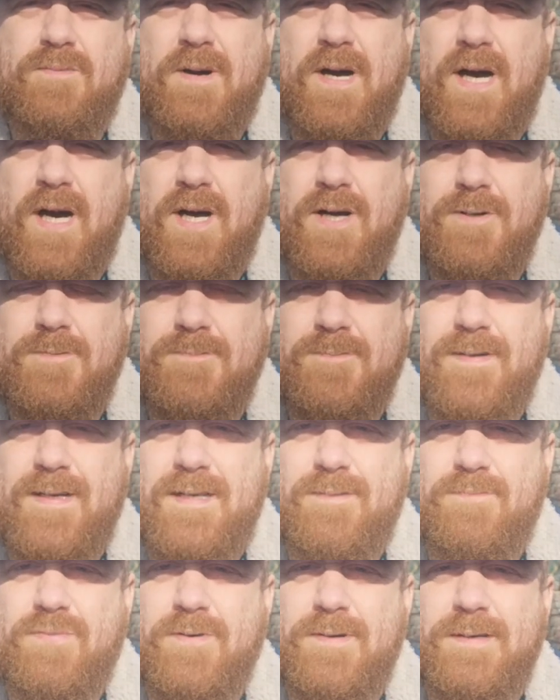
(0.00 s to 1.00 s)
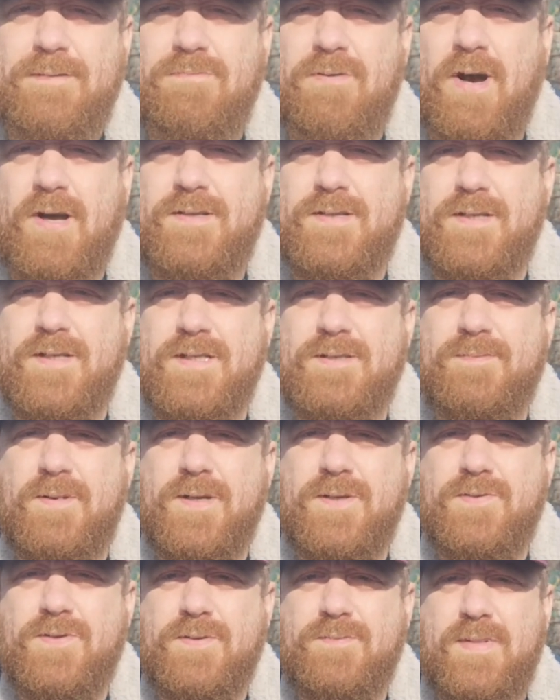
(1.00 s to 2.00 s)
up at home feeling pretty rotten. I
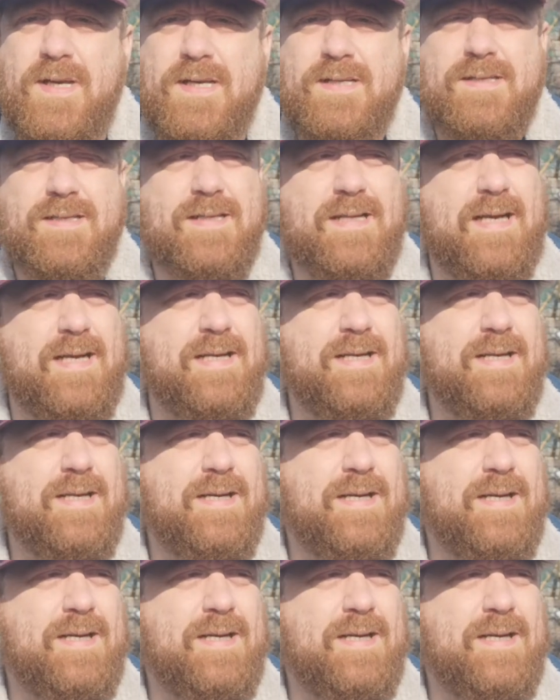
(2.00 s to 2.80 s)
spoke to him yesterday,